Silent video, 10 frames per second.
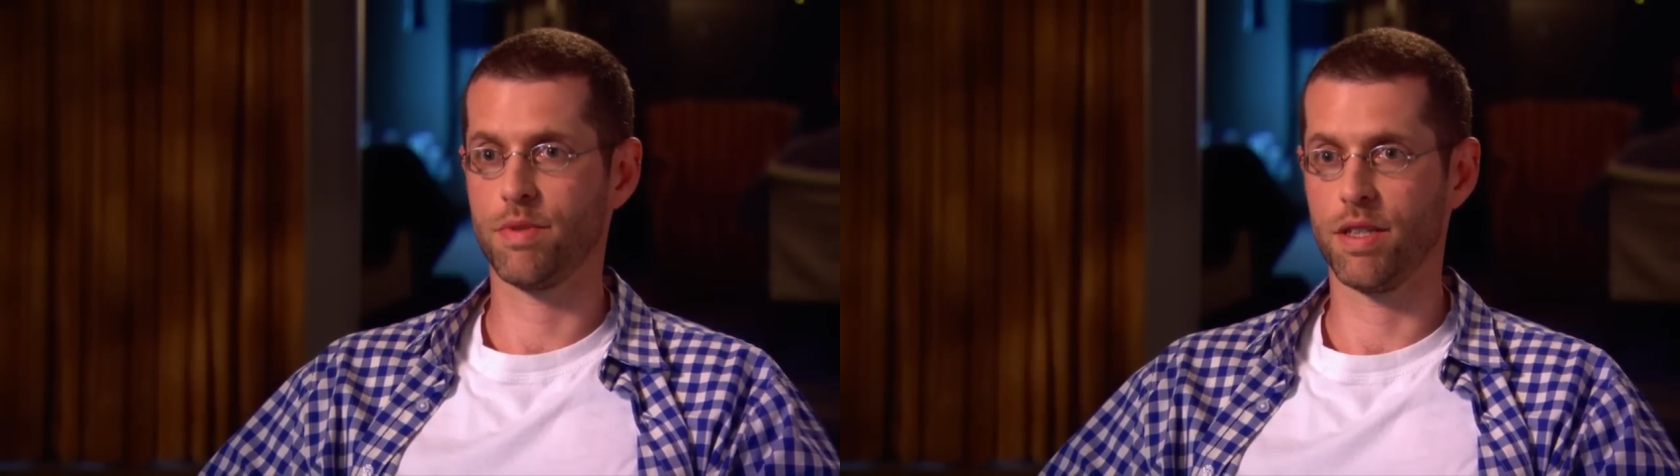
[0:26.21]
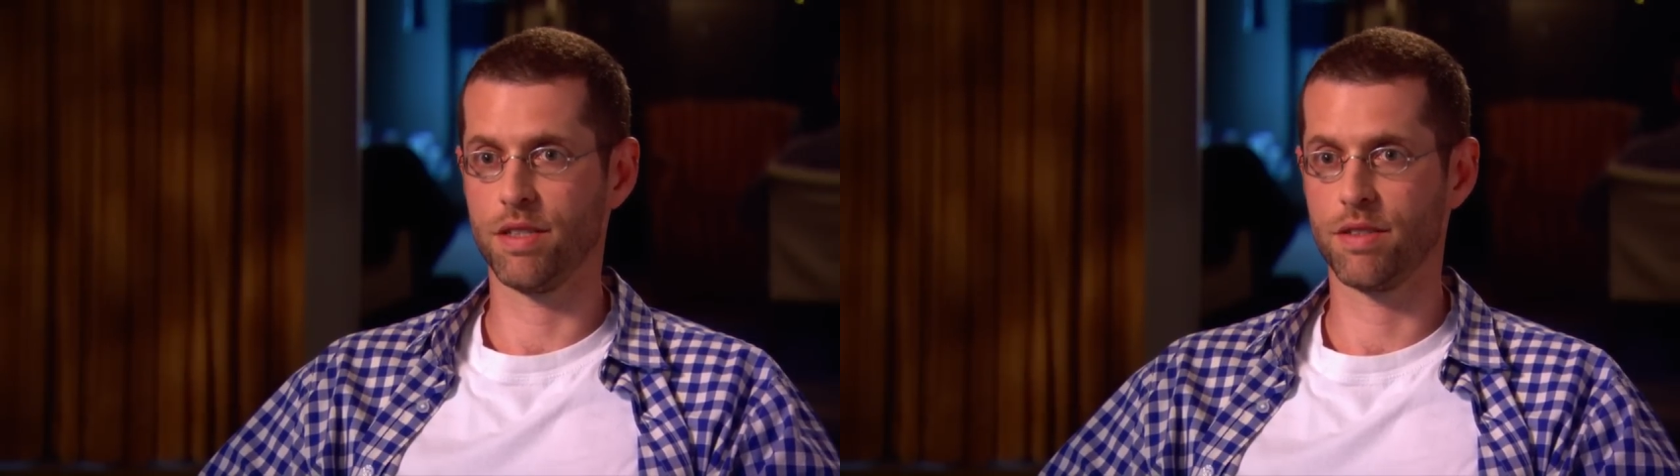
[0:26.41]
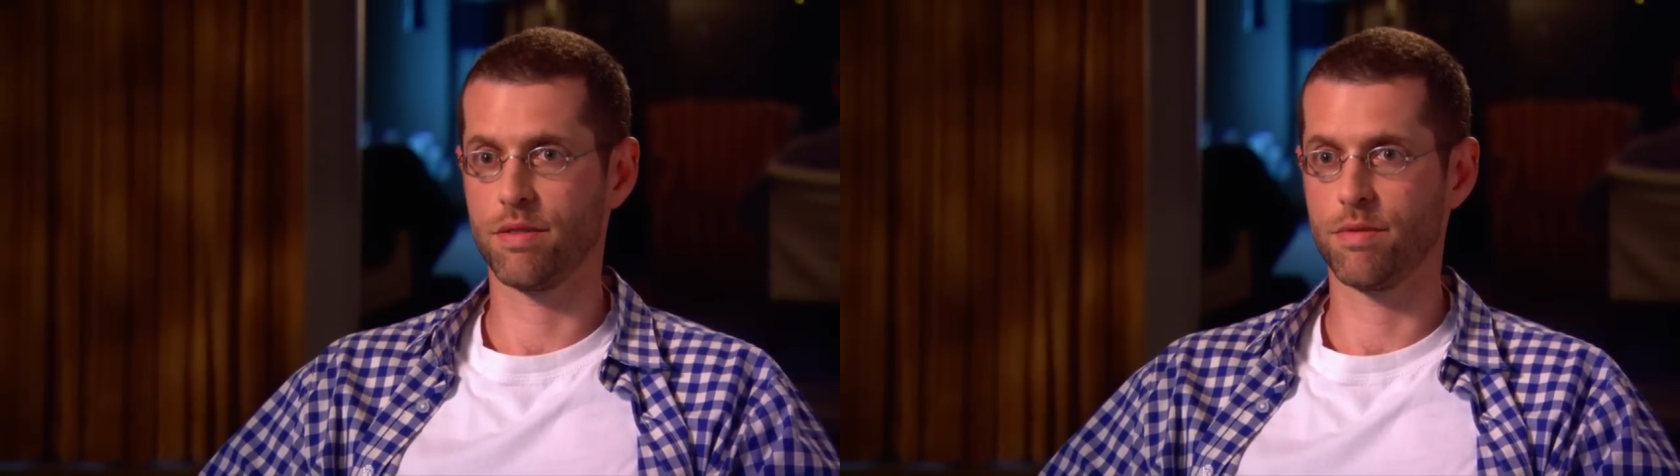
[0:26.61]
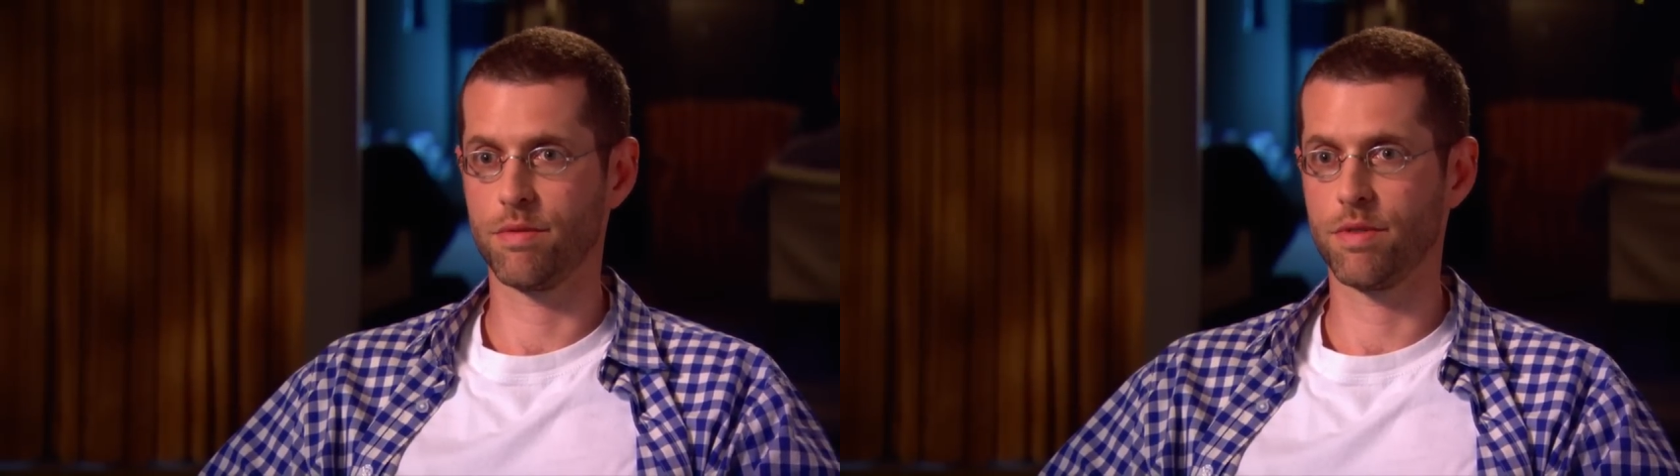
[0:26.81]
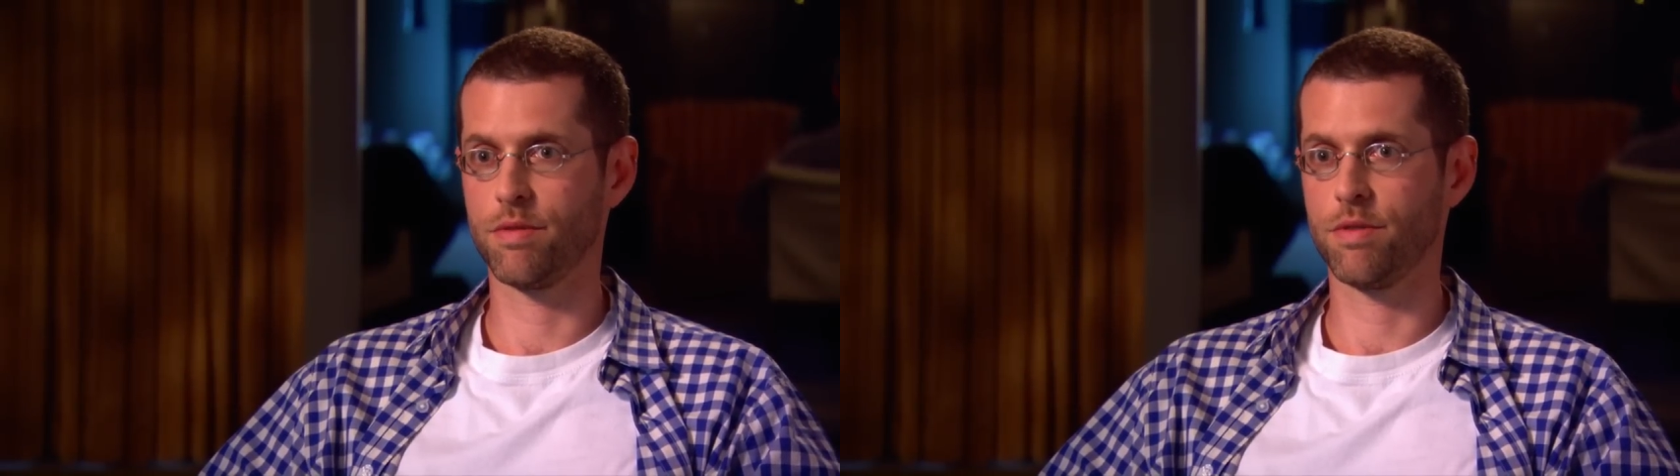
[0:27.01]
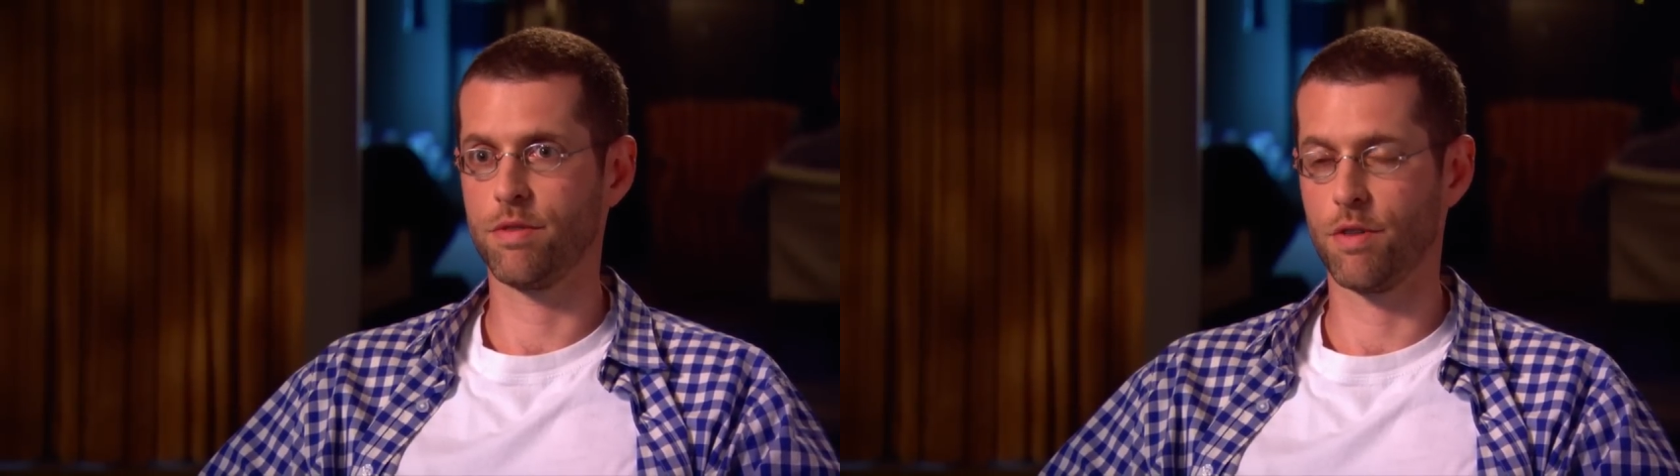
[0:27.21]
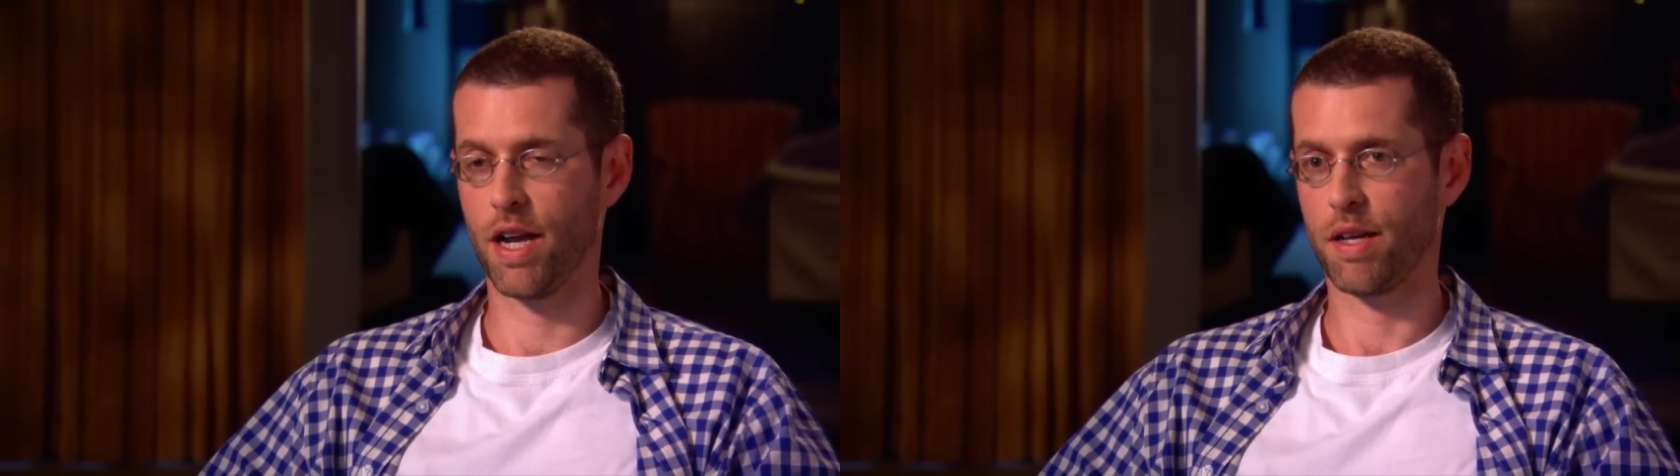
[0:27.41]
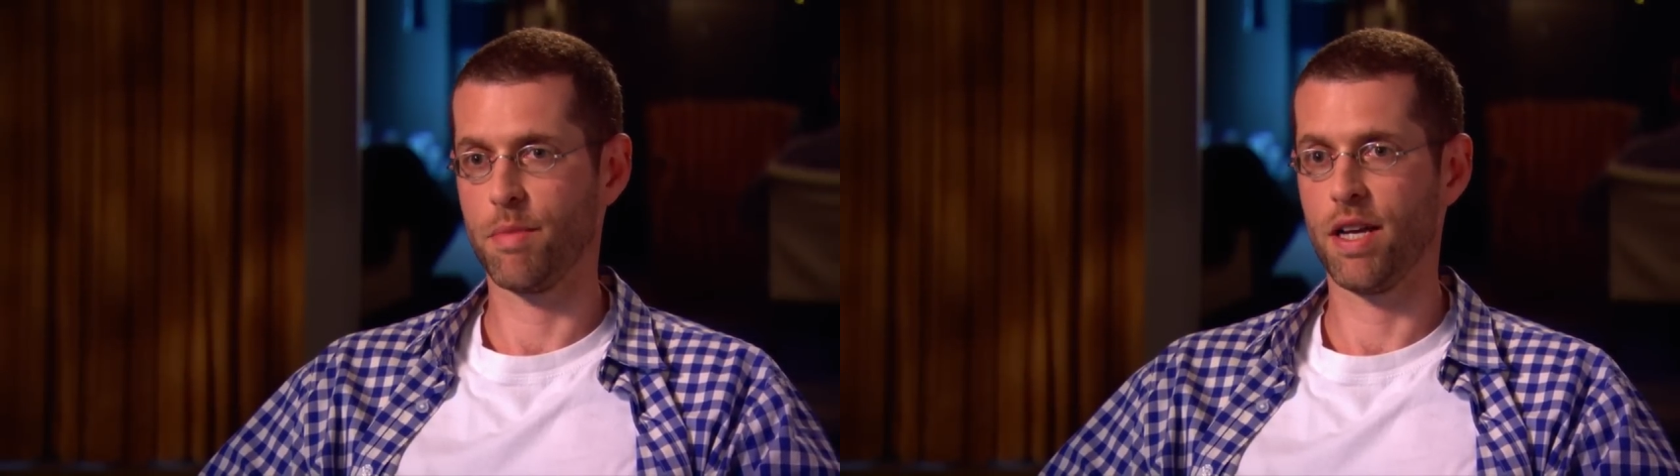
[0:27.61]
as
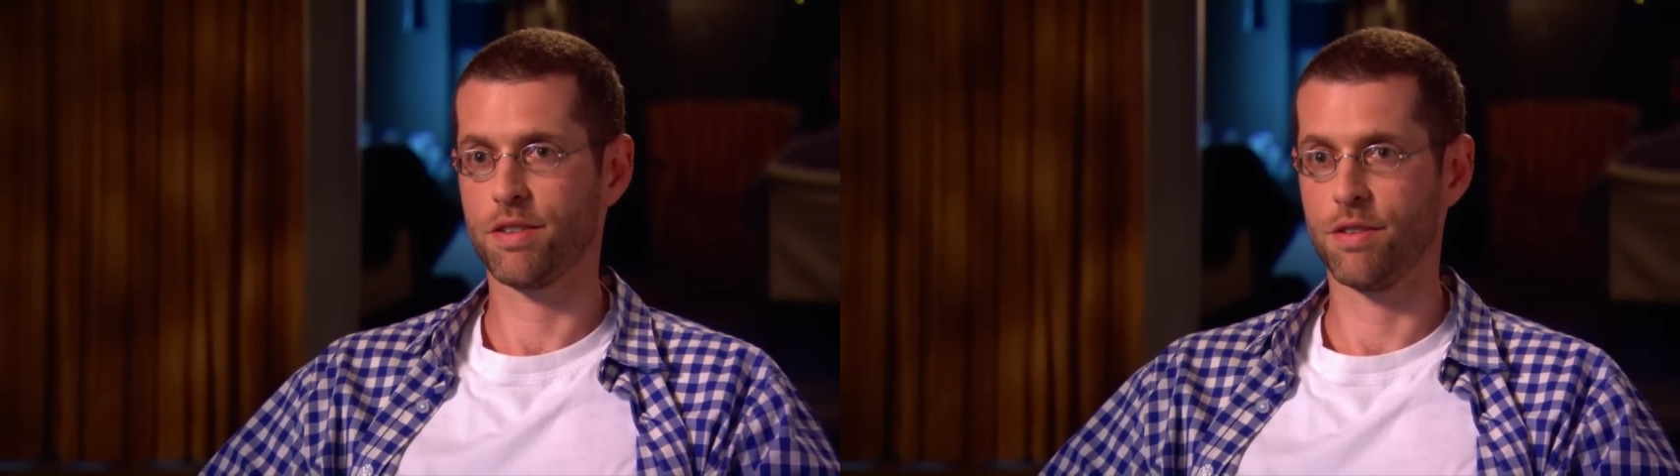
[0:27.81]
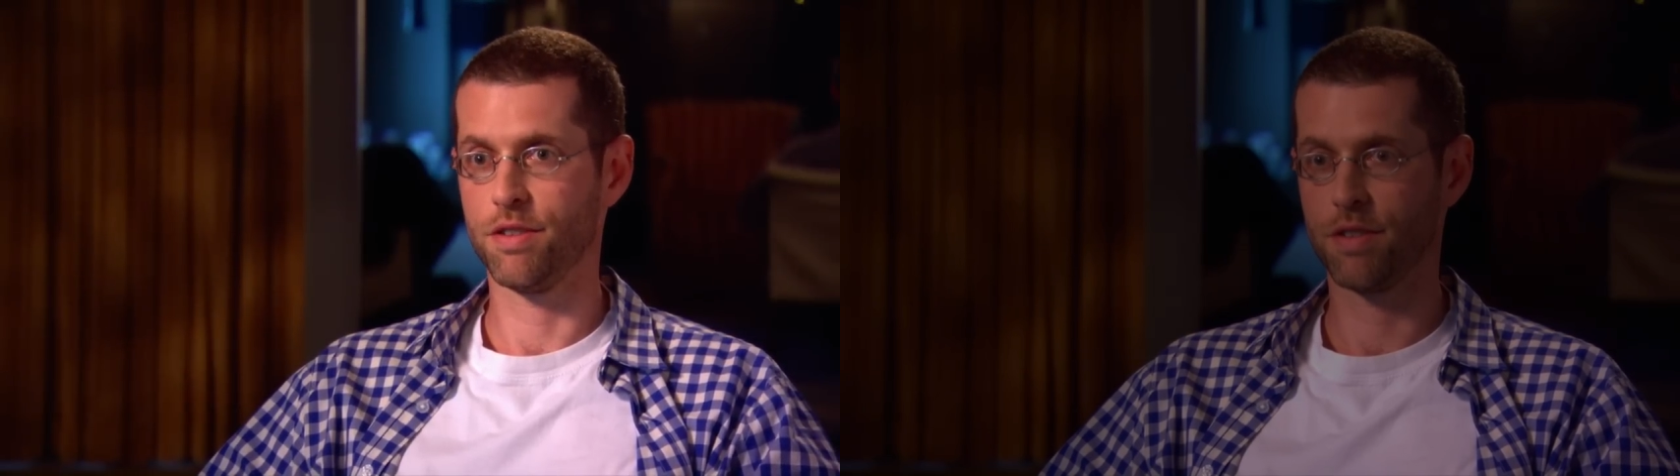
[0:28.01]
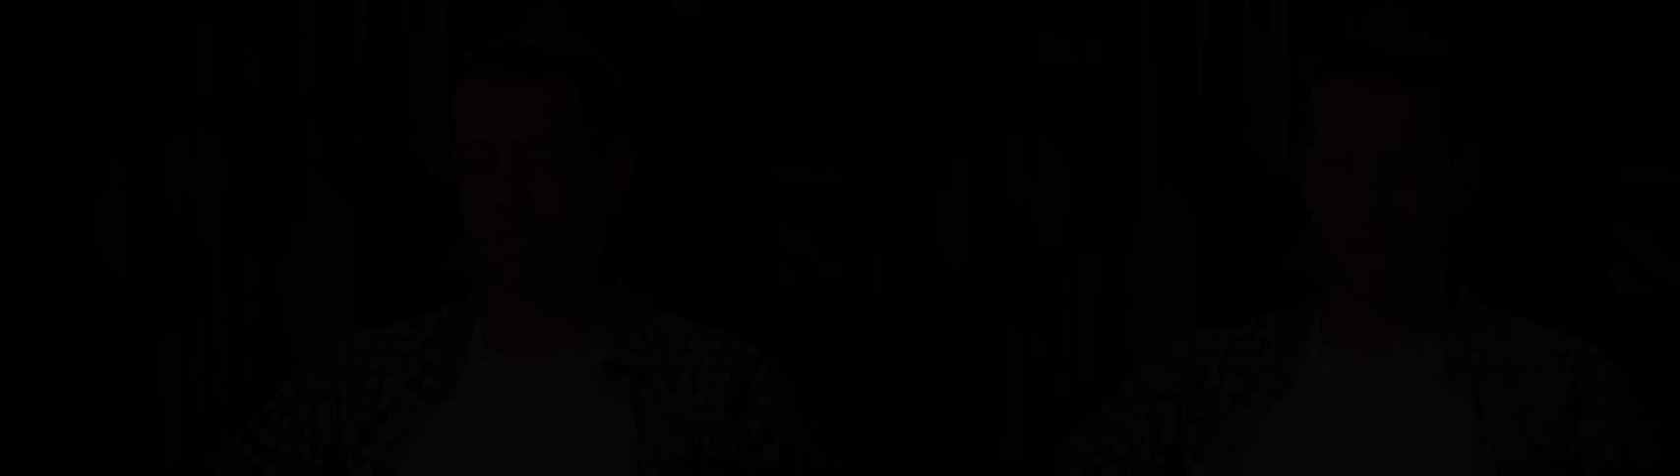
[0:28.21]
dragon masters.